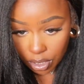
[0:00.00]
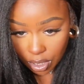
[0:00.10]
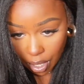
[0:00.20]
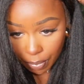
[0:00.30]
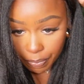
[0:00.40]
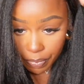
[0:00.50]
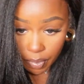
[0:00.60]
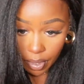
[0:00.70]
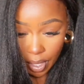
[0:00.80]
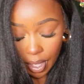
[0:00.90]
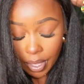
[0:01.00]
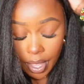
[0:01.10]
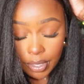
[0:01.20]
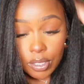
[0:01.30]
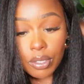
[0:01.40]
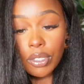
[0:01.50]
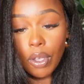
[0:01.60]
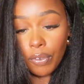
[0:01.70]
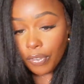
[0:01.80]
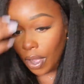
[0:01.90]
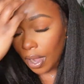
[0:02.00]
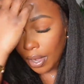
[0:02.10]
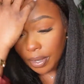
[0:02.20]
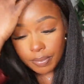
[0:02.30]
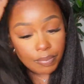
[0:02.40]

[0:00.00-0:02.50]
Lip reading: So yeah, so far